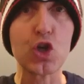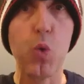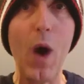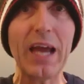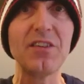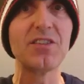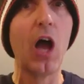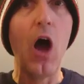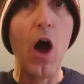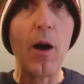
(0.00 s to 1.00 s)
twice,
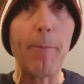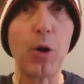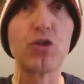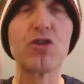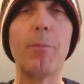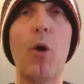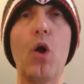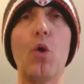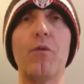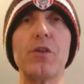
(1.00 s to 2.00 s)
puts the
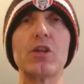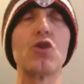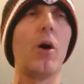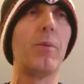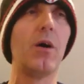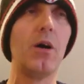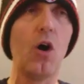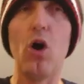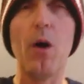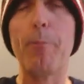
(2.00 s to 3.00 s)
ball over the top.
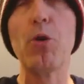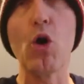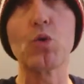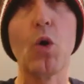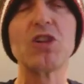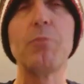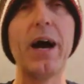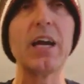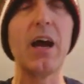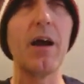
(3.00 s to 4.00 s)
Or blocked once
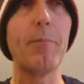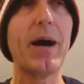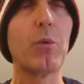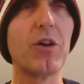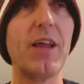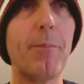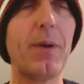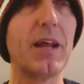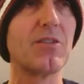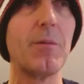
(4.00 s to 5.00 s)
by one of their
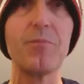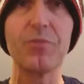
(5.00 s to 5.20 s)
players.